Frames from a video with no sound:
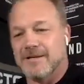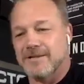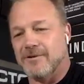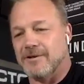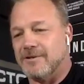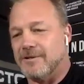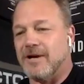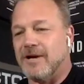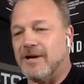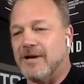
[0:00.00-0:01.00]
You
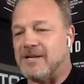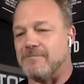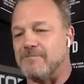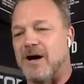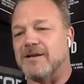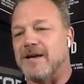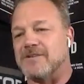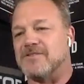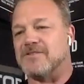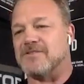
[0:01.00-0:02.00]
guys on
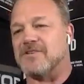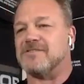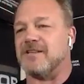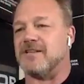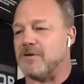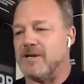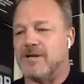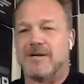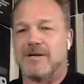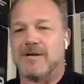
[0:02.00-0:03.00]
podcast can't see this,
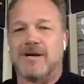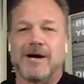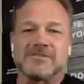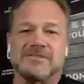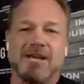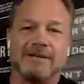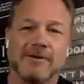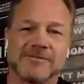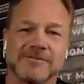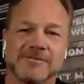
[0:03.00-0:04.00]
but I was
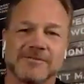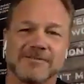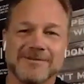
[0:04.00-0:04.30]
taking notes.